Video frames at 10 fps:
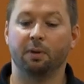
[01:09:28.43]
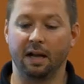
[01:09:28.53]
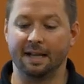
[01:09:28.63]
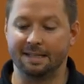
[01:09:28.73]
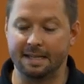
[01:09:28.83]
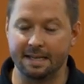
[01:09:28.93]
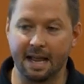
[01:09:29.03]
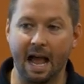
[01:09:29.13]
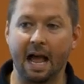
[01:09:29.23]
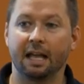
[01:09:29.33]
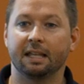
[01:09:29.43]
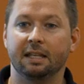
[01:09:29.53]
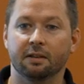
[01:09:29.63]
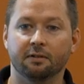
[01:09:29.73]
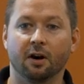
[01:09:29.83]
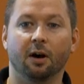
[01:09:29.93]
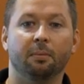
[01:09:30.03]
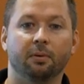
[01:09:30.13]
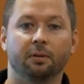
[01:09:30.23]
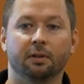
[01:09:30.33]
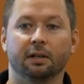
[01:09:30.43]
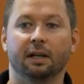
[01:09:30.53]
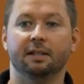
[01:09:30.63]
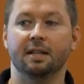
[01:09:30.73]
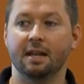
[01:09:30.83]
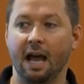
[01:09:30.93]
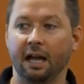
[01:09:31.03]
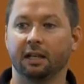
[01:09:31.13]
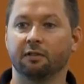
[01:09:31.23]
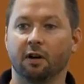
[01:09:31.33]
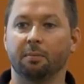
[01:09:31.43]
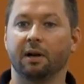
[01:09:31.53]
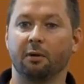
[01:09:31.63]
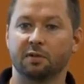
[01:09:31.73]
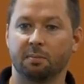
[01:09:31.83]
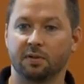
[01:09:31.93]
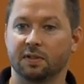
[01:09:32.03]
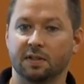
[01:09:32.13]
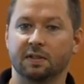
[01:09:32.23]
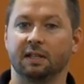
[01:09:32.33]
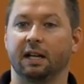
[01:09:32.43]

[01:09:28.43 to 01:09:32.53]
But I did not give up. I did not give up, and I was persistent.